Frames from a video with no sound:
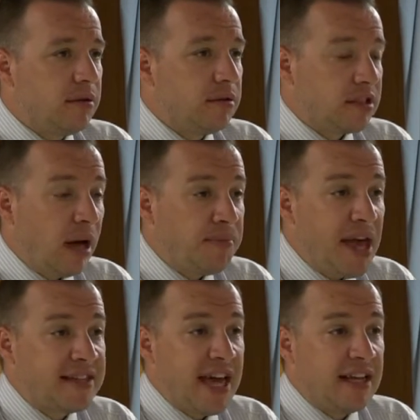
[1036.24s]
Some
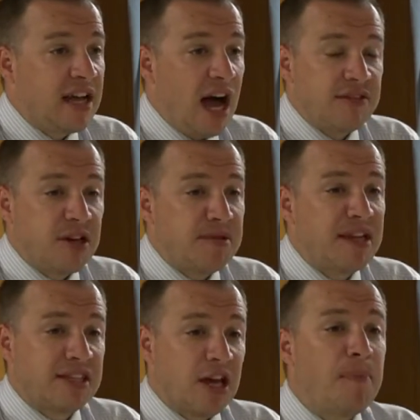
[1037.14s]
things they got, something,
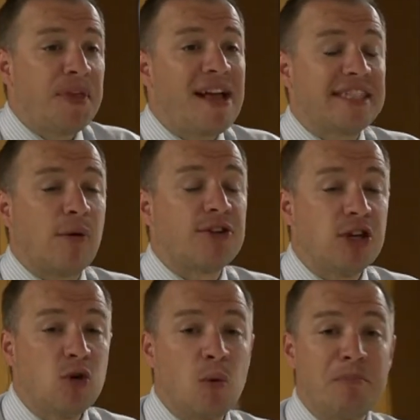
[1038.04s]
some things they were
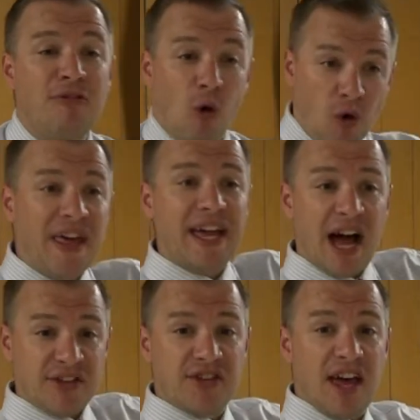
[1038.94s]
doing before they
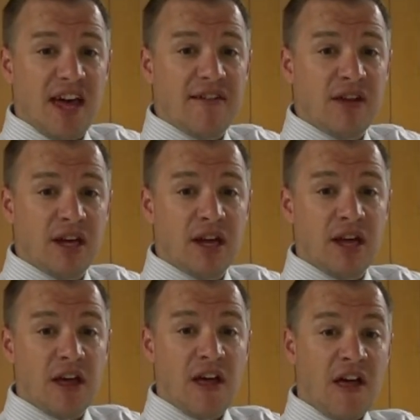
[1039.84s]
got saved,
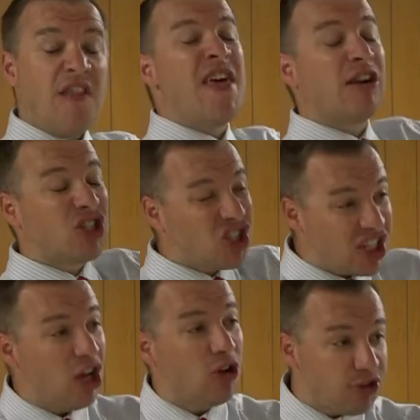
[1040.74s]
they're
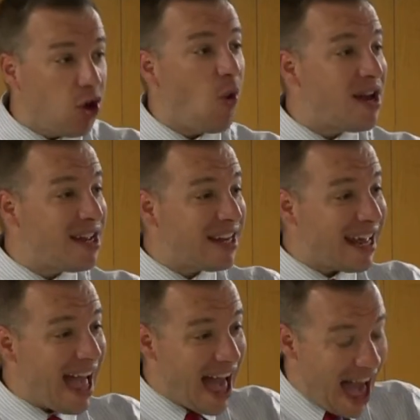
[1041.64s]
still doing it
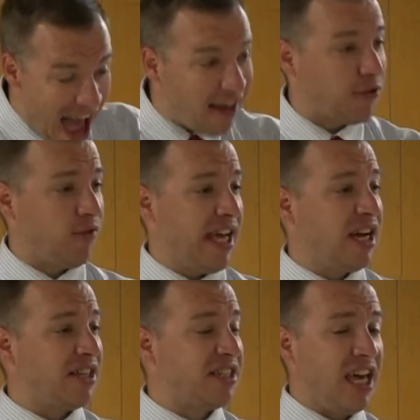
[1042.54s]
after they
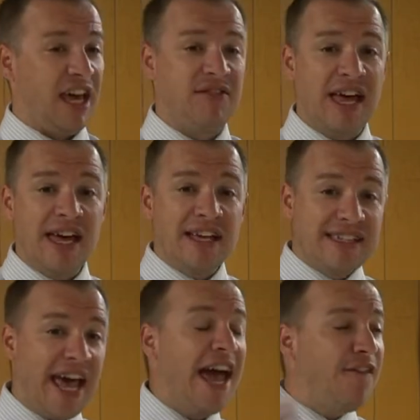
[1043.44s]
got saved
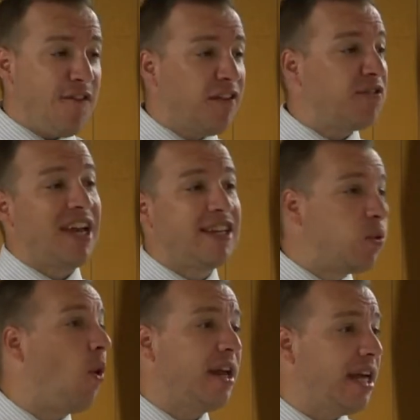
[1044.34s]
10, 15,
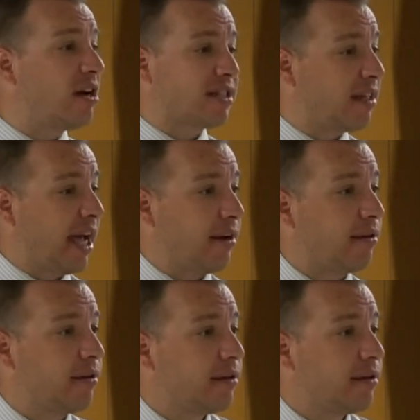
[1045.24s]
20 years later.